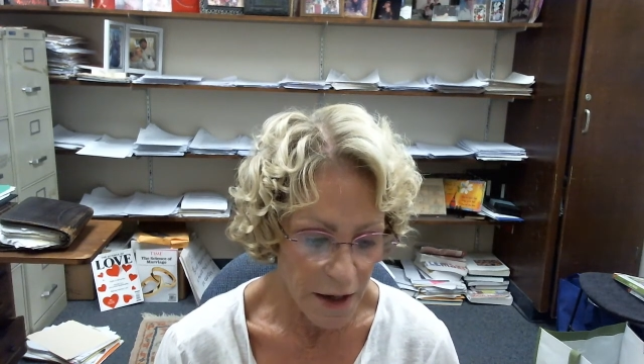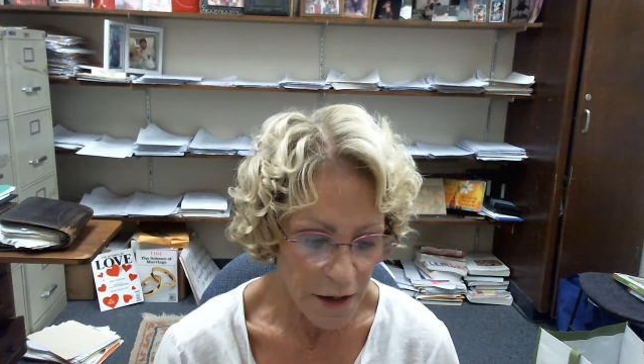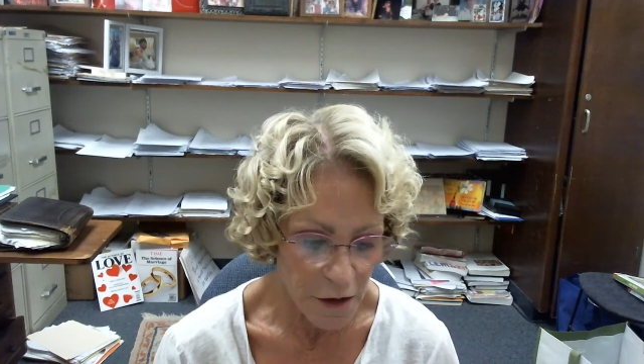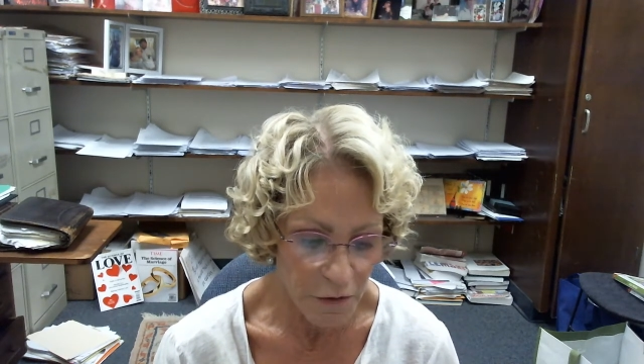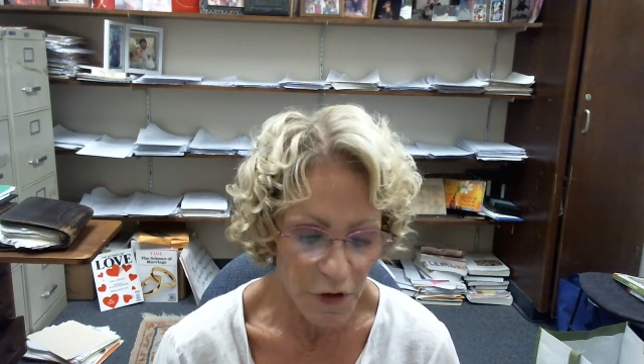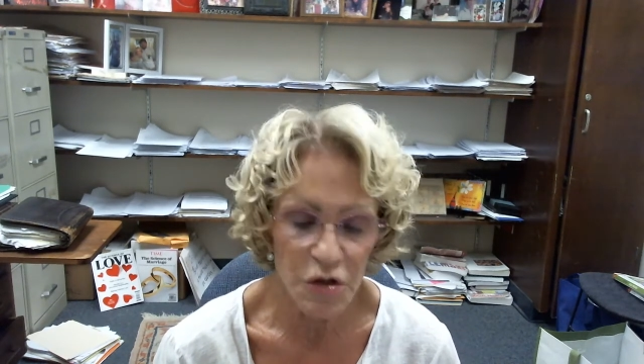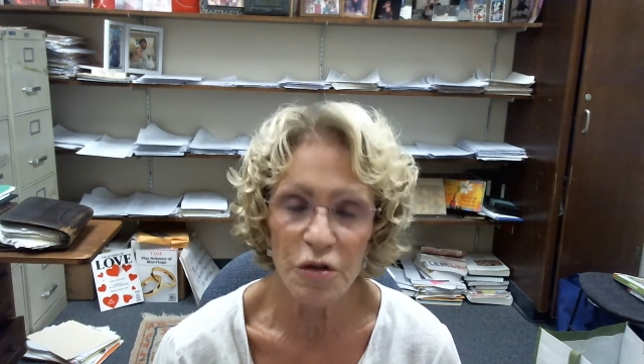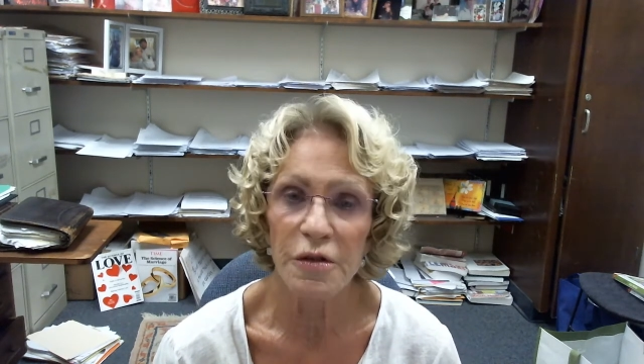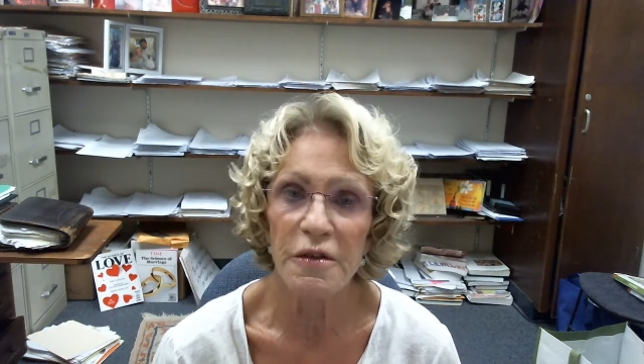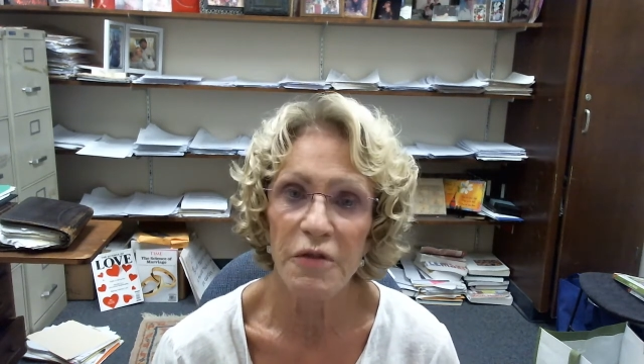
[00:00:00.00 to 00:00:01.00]
an
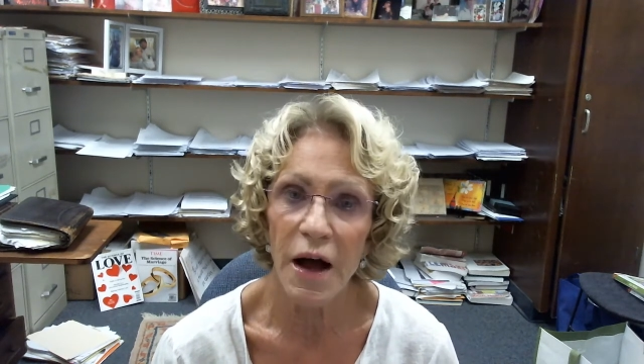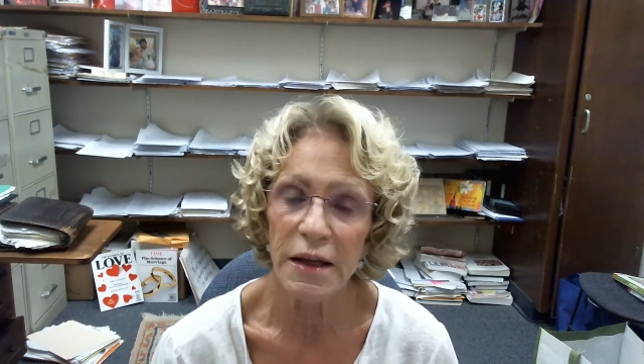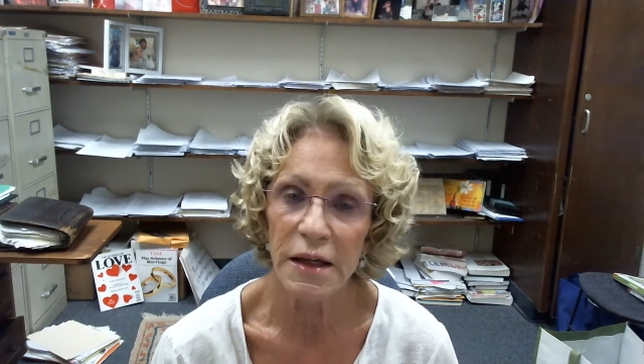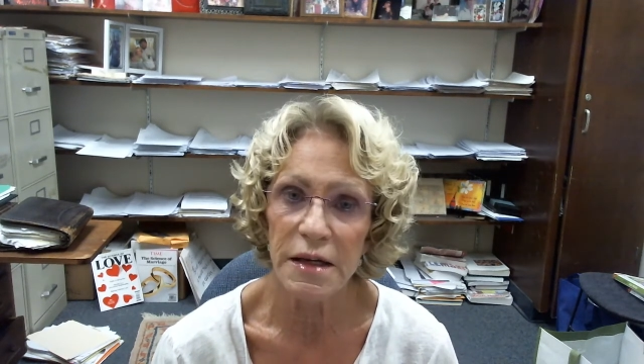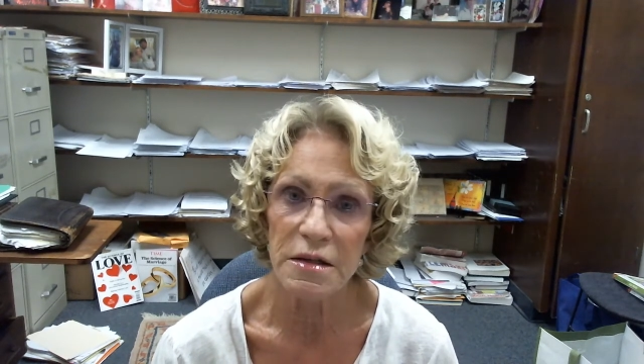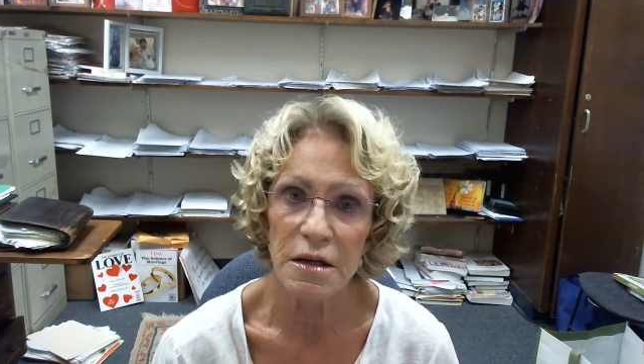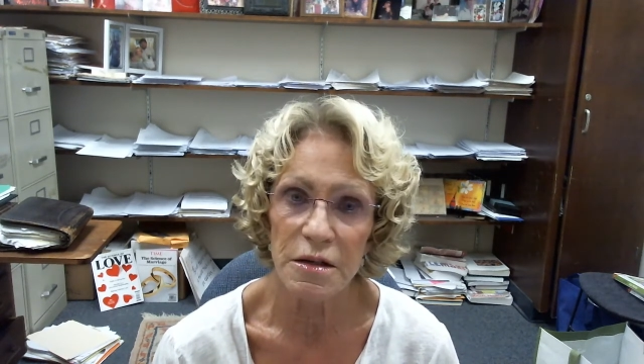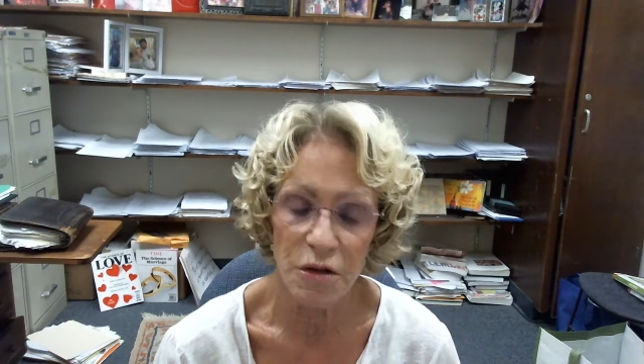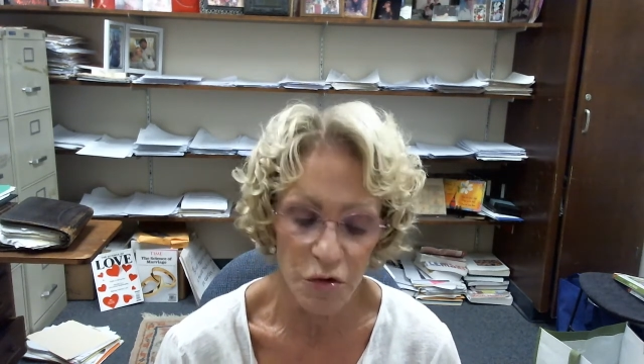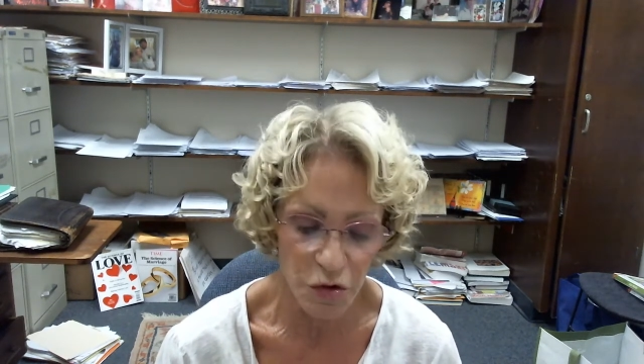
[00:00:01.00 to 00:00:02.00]
individual that violates a
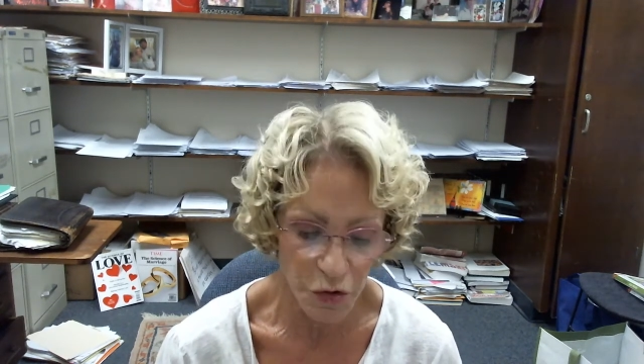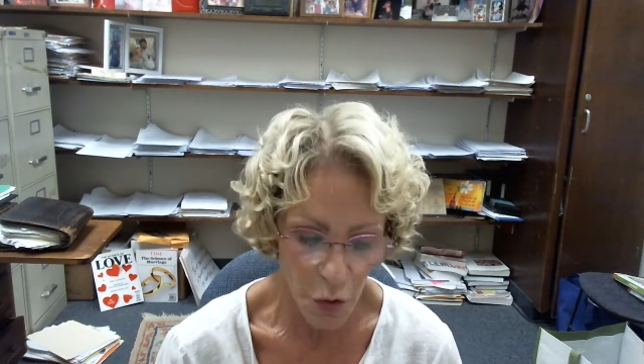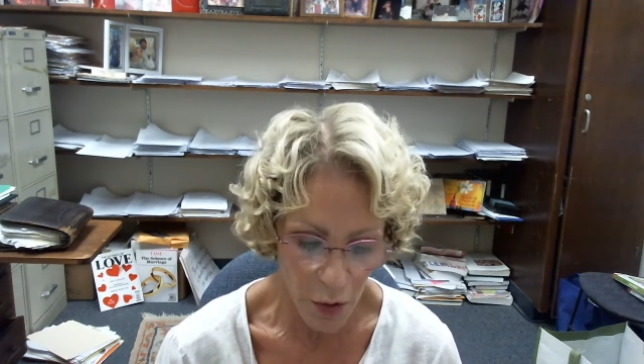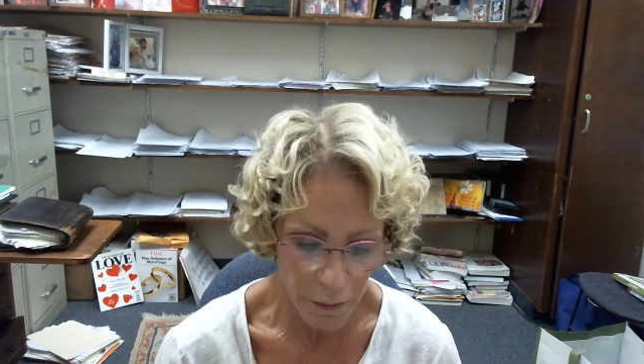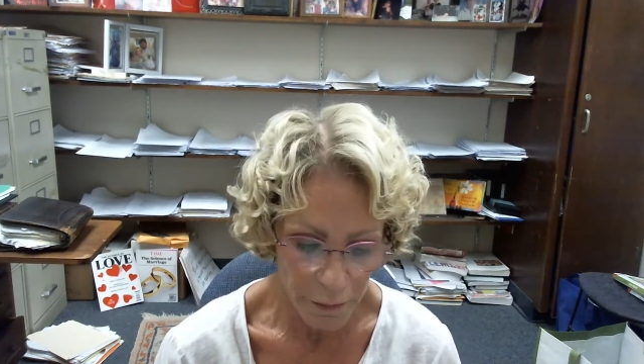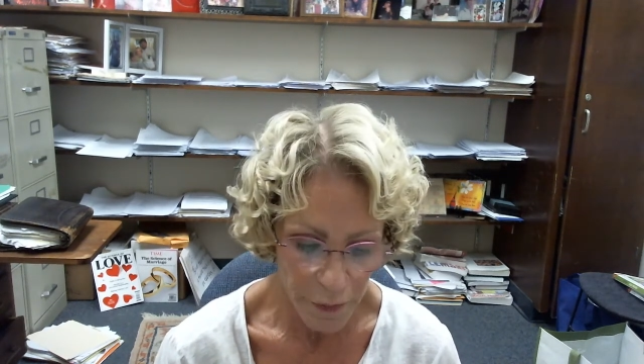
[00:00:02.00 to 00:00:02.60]
social norm.